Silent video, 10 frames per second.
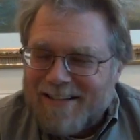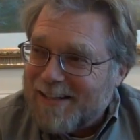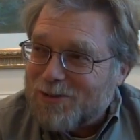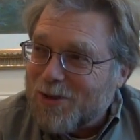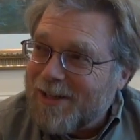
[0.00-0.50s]

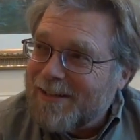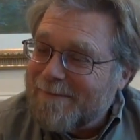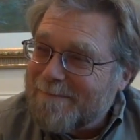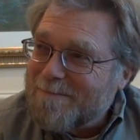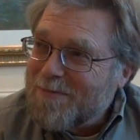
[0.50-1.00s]
That's
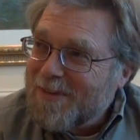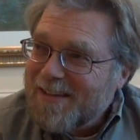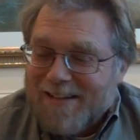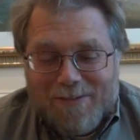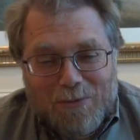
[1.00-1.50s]
right.
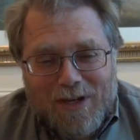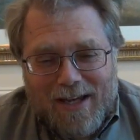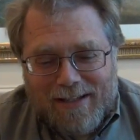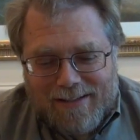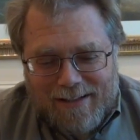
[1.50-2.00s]
We
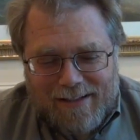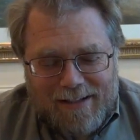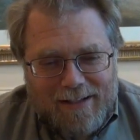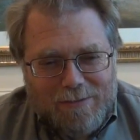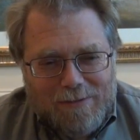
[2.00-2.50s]
had,
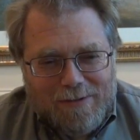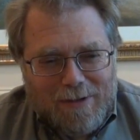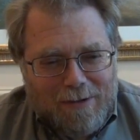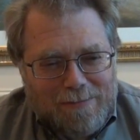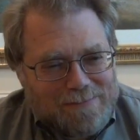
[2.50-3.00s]

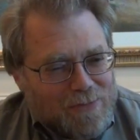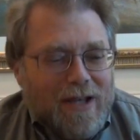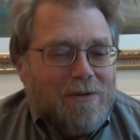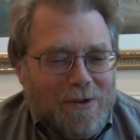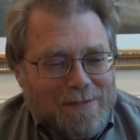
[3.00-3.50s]

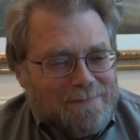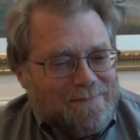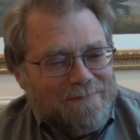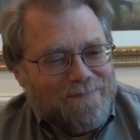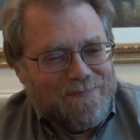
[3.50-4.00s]
anyway,
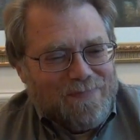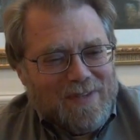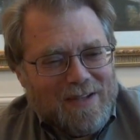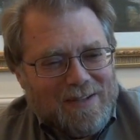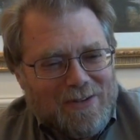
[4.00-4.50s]

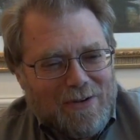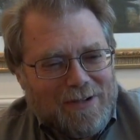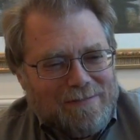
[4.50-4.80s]
go ahead.